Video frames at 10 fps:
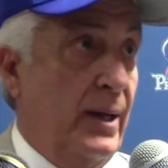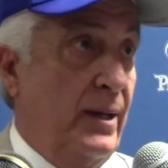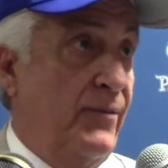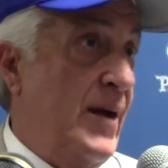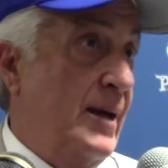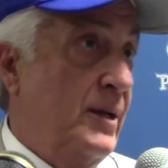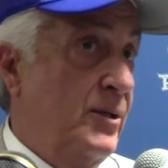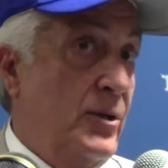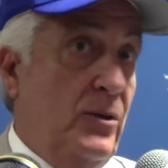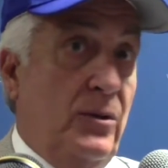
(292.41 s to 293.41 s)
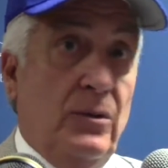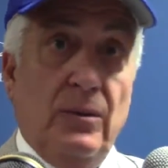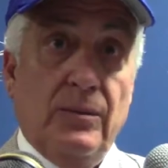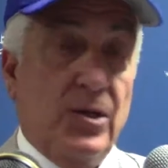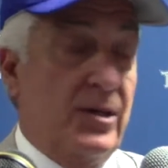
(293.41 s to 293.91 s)
And if I can
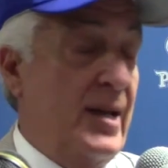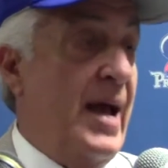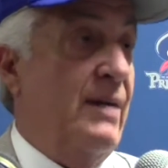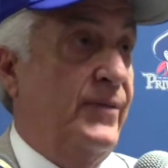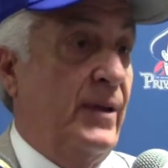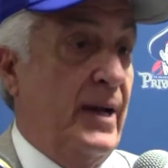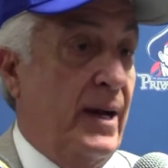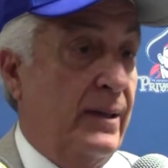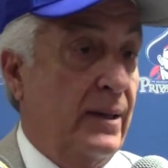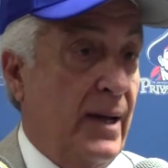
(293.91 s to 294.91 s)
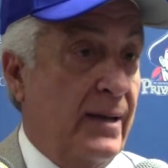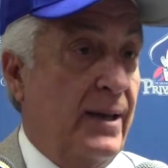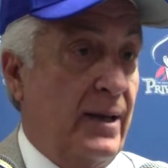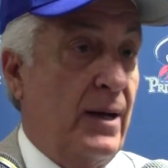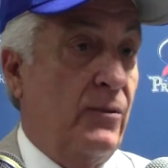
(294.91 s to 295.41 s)
do just half of that, I
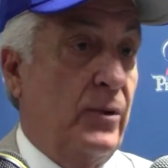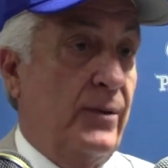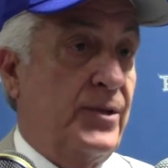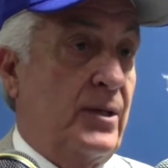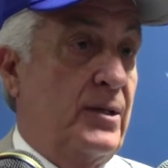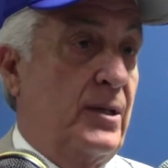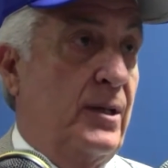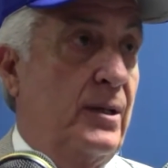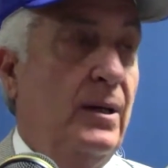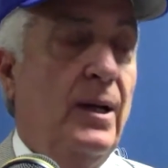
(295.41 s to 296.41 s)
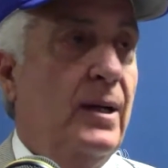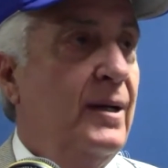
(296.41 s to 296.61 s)
think I would have succeeded.